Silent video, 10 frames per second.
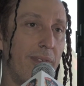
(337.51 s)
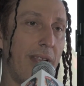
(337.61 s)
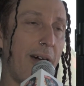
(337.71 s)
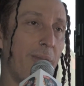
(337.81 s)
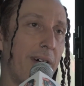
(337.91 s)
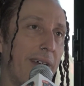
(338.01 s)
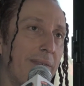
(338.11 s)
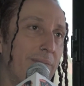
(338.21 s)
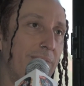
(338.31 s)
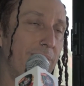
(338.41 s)
now my
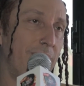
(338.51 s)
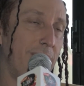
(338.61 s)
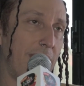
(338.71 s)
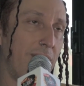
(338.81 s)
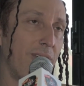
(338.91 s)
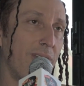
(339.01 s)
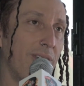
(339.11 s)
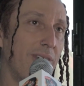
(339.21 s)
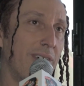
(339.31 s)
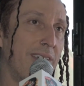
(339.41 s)
my
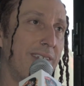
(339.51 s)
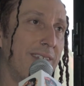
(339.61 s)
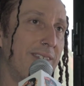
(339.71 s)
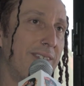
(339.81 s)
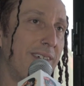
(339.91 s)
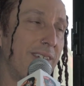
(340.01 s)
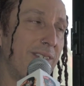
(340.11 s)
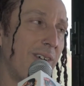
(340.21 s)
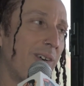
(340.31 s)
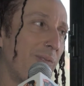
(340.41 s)
girl is a
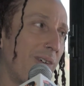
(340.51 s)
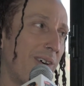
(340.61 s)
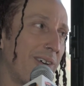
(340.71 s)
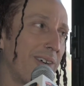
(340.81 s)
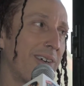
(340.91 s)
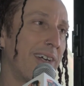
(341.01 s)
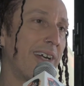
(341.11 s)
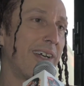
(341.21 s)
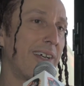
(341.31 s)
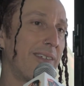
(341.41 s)
dog walker
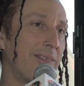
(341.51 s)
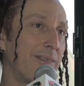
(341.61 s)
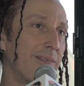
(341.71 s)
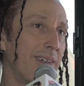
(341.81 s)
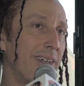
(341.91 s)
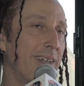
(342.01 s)
and